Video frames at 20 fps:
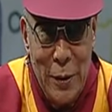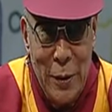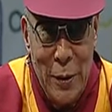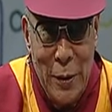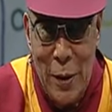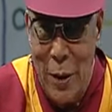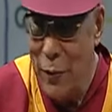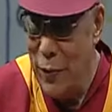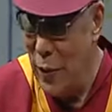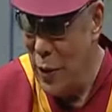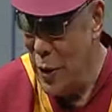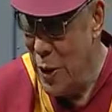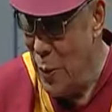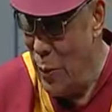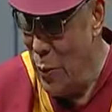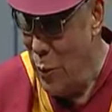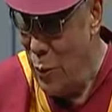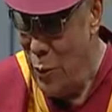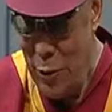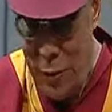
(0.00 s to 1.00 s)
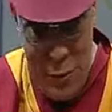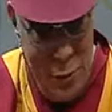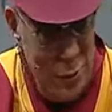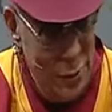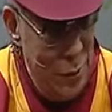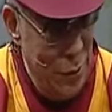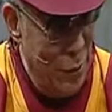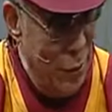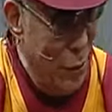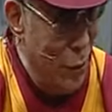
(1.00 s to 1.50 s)
now, for example,
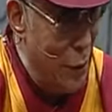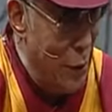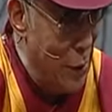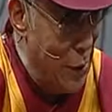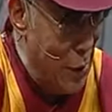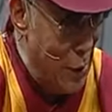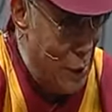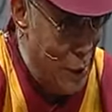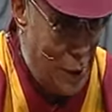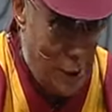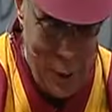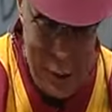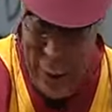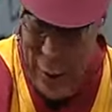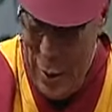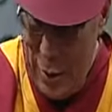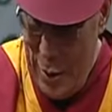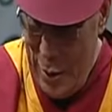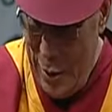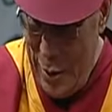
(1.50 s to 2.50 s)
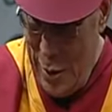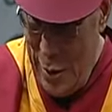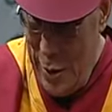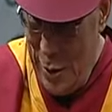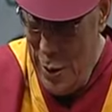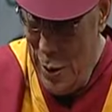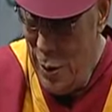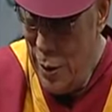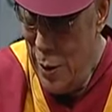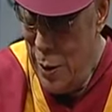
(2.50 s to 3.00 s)
on Discussa
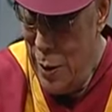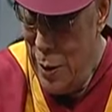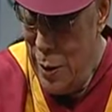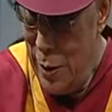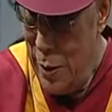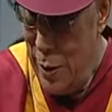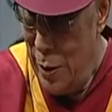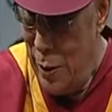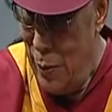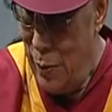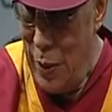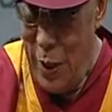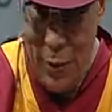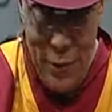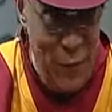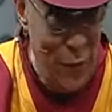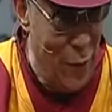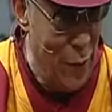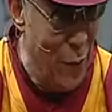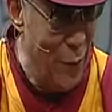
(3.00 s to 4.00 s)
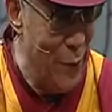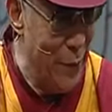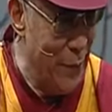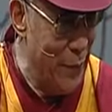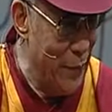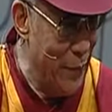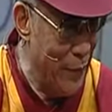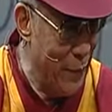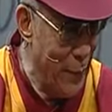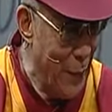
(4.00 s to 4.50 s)
uh, platform,
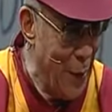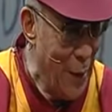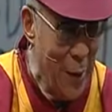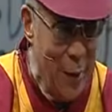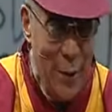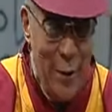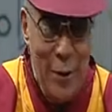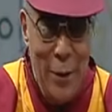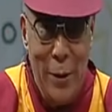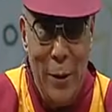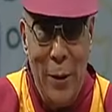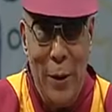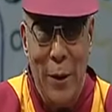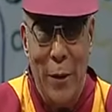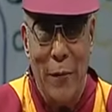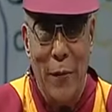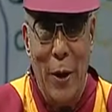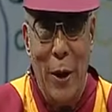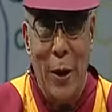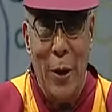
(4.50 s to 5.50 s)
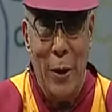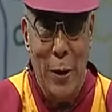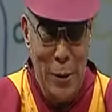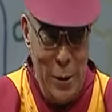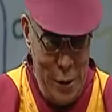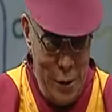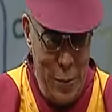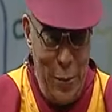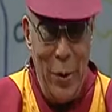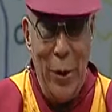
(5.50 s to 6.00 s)
if I
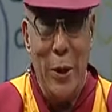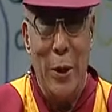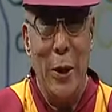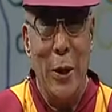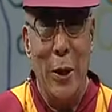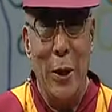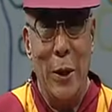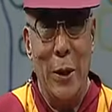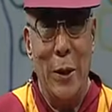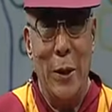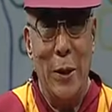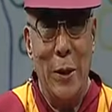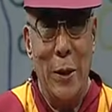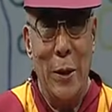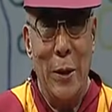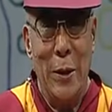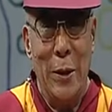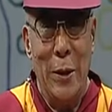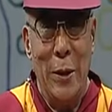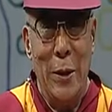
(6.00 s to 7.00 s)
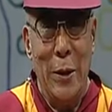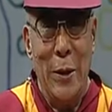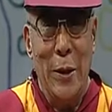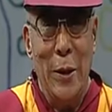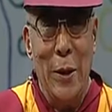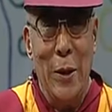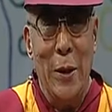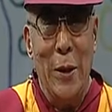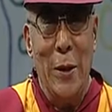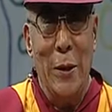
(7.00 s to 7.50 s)
remain here
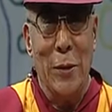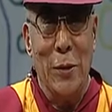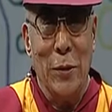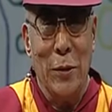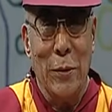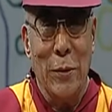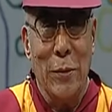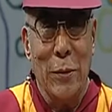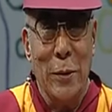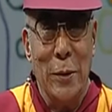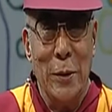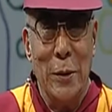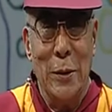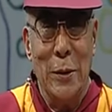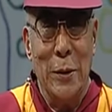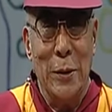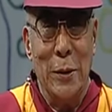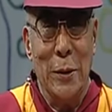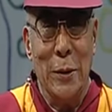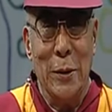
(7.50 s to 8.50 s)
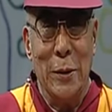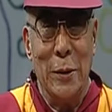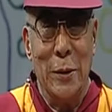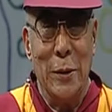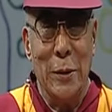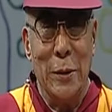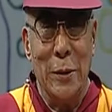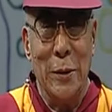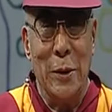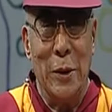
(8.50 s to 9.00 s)
a little sort of uh,
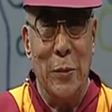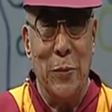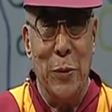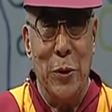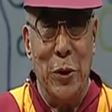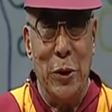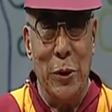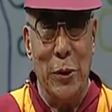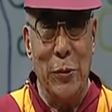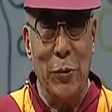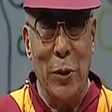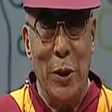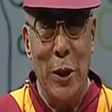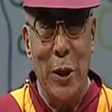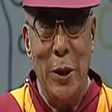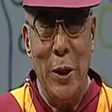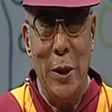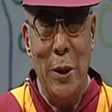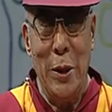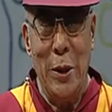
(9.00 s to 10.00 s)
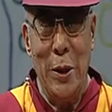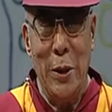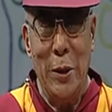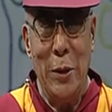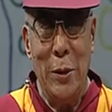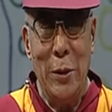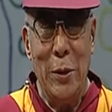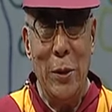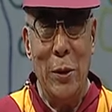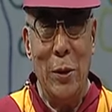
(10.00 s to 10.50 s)
suspicious way,
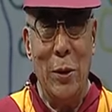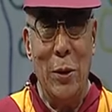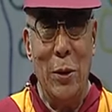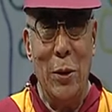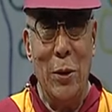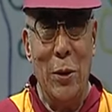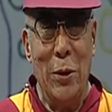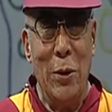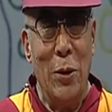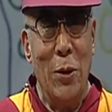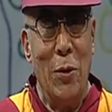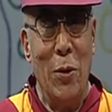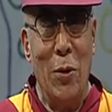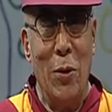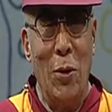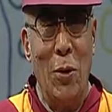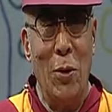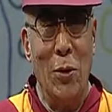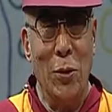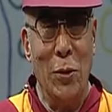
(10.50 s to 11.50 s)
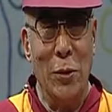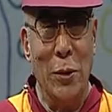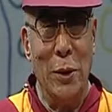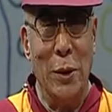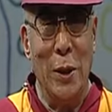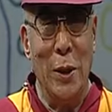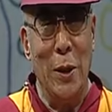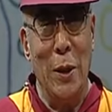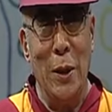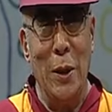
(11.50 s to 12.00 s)
or or
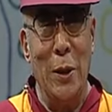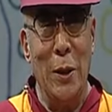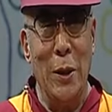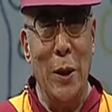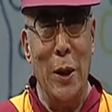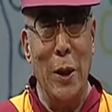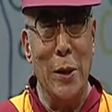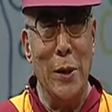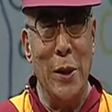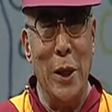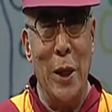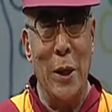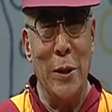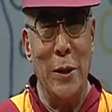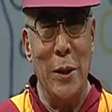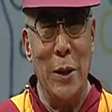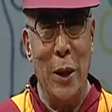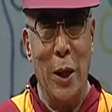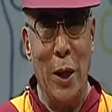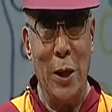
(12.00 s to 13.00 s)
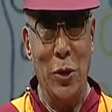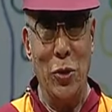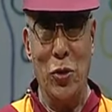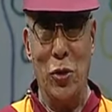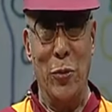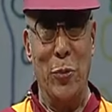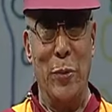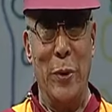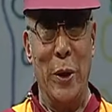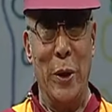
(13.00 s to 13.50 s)
using a little anxiety, I
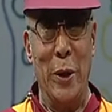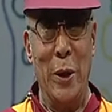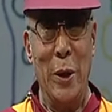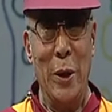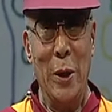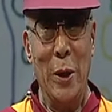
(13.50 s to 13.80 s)
should be